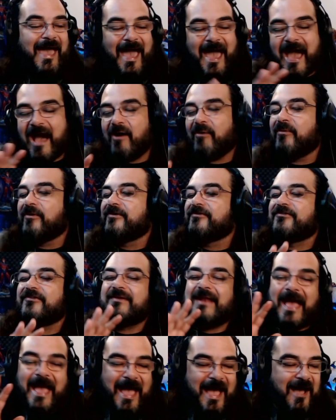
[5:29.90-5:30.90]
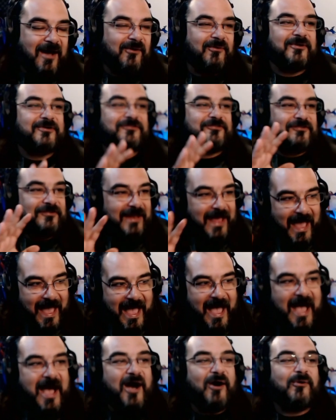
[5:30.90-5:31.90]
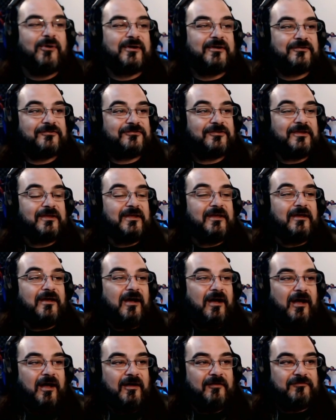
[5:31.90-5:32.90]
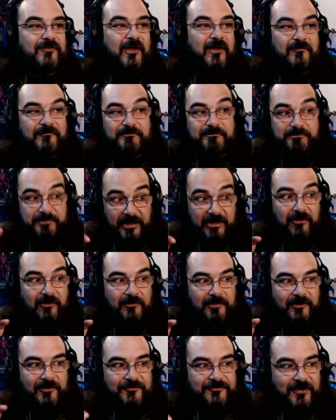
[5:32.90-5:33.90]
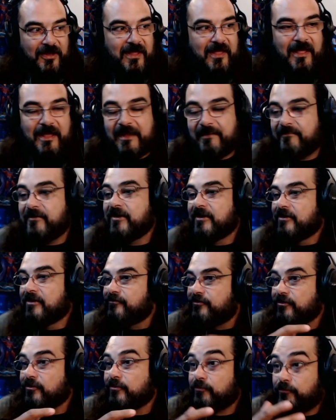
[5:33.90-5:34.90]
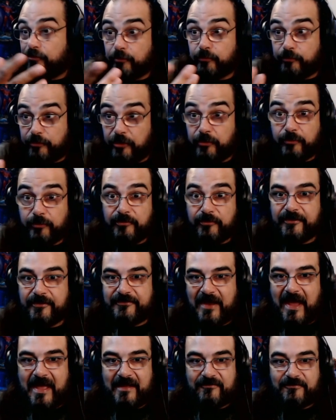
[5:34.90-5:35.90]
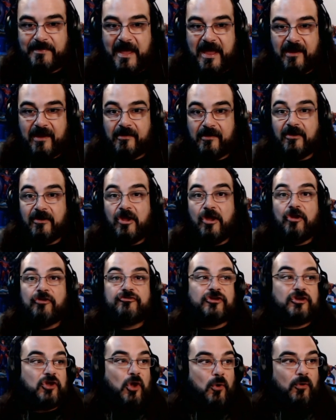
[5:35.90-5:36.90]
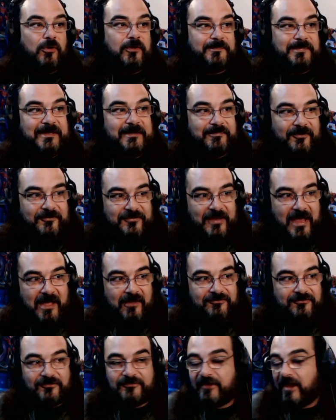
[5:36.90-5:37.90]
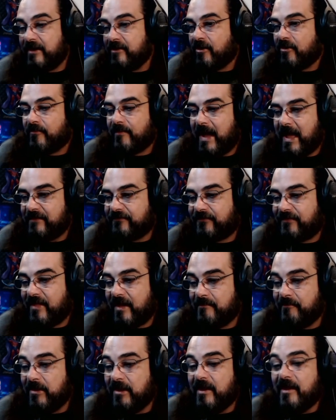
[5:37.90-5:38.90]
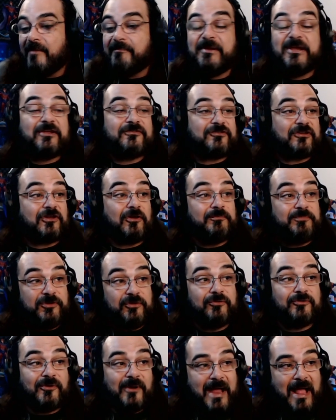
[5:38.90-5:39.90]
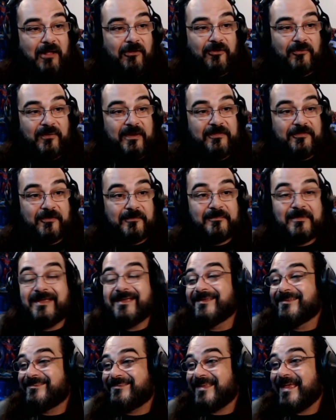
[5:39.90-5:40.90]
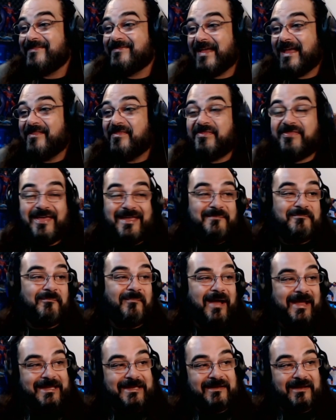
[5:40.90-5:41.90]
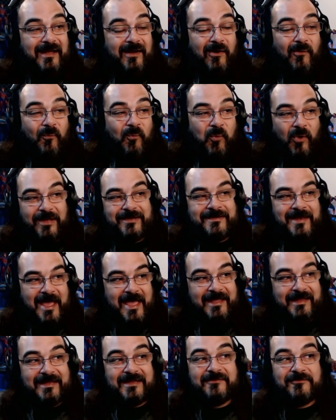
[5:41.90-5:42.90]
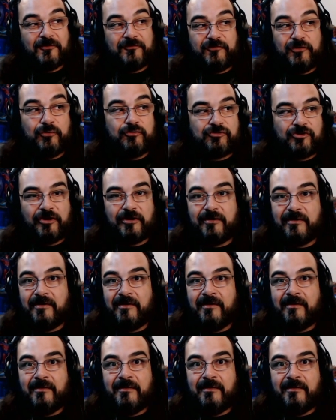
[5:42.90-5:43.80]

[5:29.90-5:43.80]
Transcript: hours and hours and hours of, of billable time to, to you, the taxpayer, to go to people's houses and harass them because a computer algorithm said that they might one day in the future